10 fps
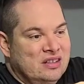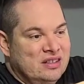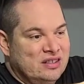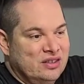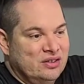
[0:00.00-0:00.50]

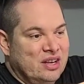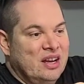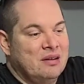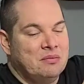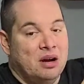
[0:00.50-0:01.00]
This little
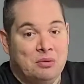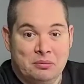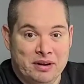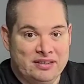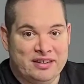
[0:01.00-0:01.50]
camera, I won't
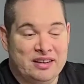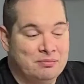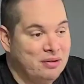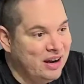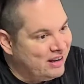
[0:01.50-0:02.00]
mention any
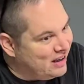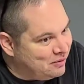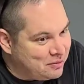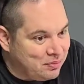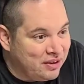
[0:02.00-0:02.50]
brand
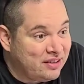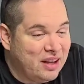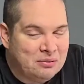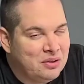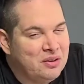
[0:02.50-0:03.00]
names, but it's
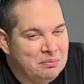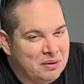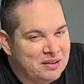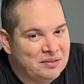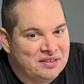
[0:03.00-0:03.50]
not one of the
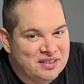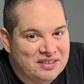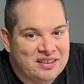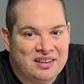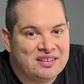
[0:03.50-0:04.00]
big ones.
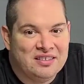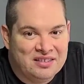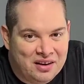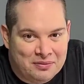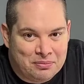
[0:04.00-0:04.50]
It's like an
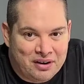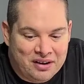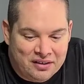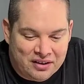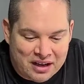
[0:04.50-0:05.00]

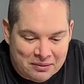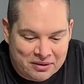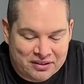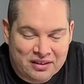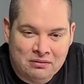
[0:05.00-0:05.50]
off-brand on
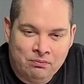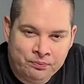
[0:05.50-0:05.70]
Amazon.